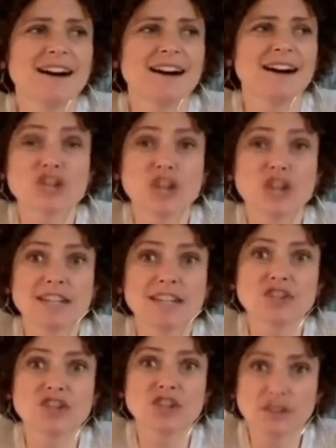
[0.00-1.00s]
Chinese
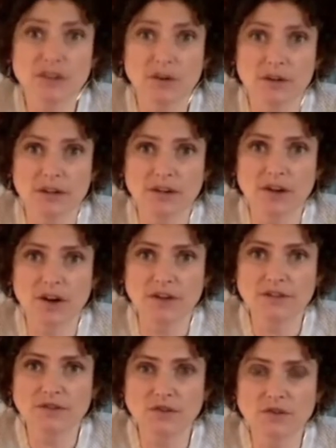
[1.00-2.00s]
chili oil
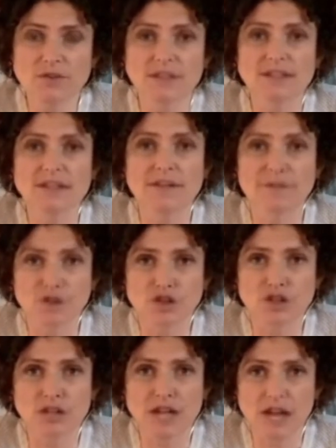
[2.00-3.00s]
also uses a
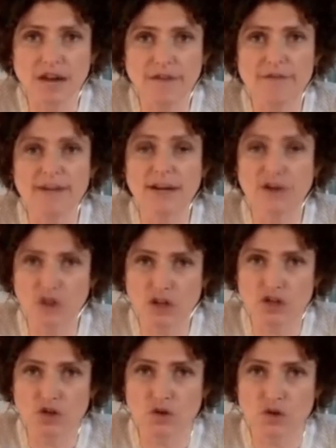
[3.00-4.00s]
version of a crushed